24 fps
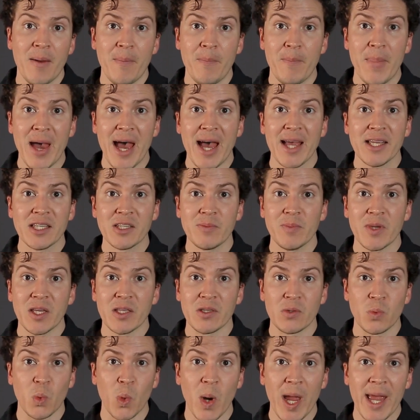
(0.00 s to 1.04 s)
Mass
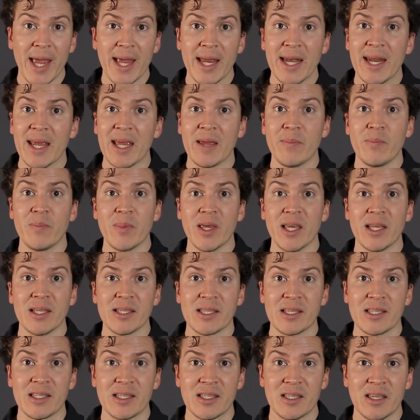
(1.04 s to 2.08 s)
means weight, it
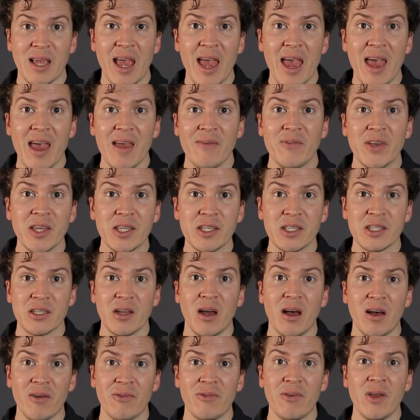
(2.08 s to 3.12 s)
means heavy
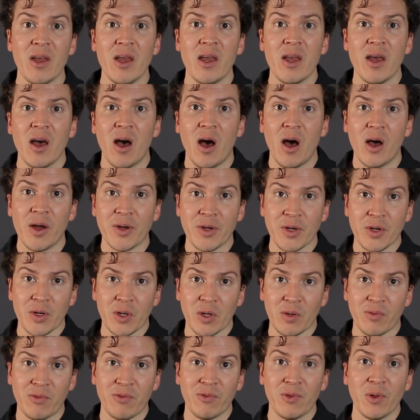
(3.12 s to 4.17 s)
stuff on
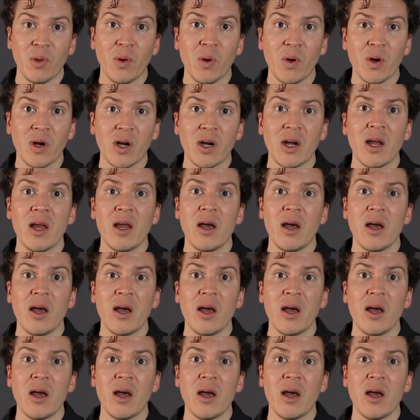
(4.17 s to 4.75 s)
your floor,